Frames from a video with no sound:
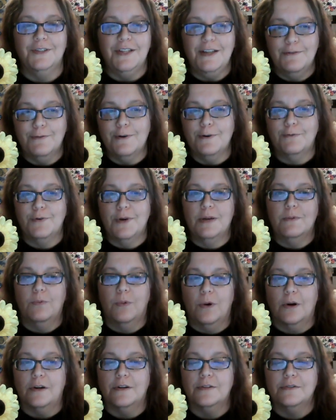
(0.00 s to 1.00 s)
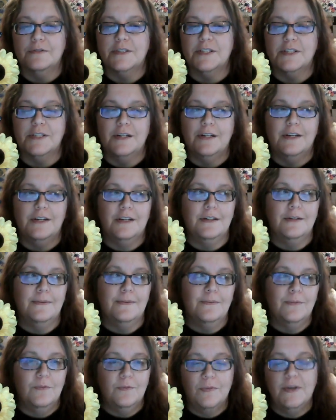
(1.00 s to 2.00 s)
And even if we weren't,
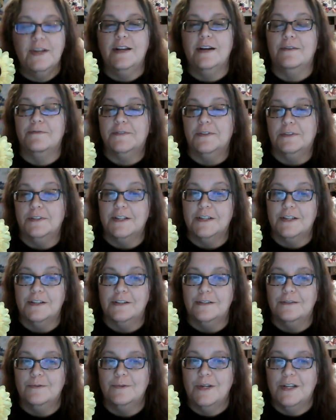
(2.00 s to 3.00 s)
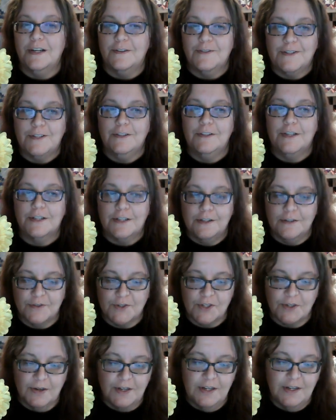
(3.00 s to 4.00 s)
um, we have to let go. We have to let go
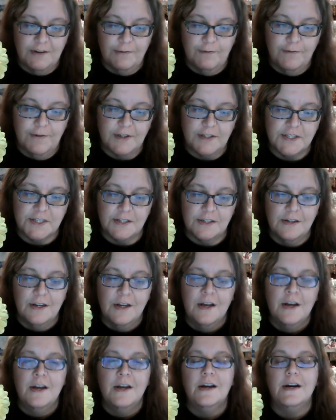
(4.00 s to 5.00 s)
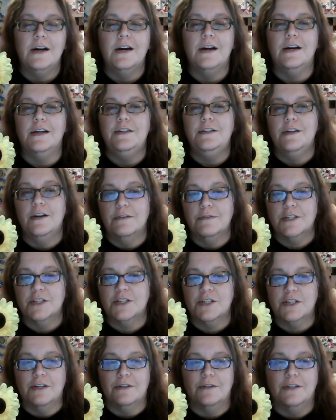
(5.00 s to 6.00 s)
so he can fix it. I know it's
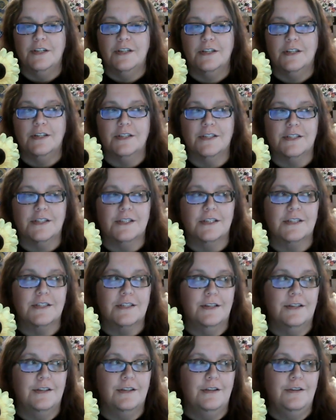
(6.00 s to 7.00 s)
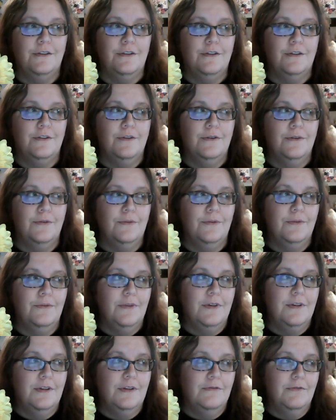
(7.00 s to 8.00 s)
scary because it's like you,
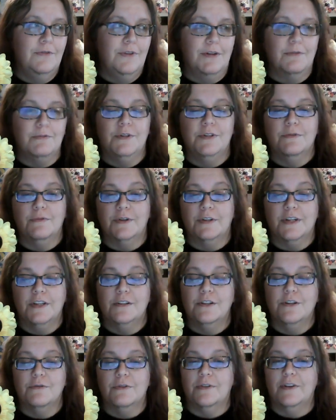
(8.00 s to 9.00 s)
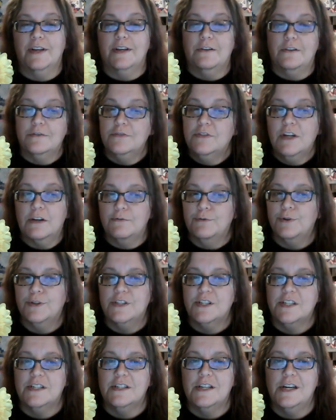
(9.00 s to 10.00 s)
like when you were a kid, you were like, I'll never
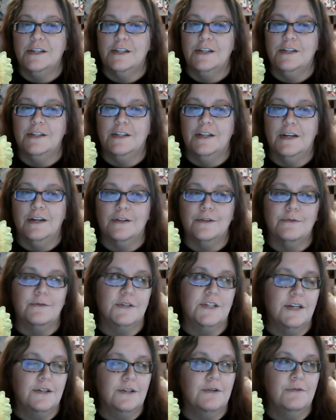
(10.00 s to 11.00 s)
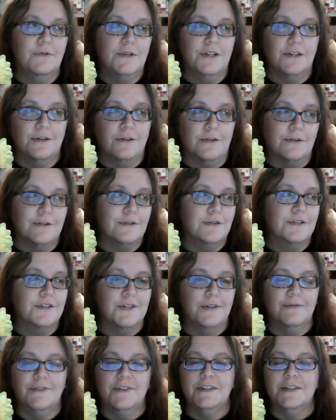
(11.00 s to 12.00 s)
see Teddy again or Teddy will get hurt or
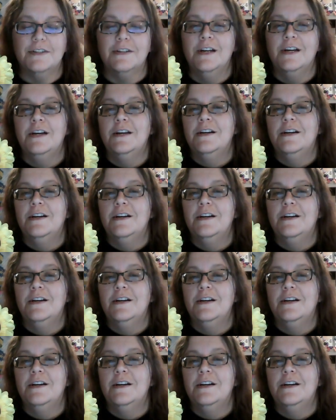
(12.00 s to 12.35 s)
something.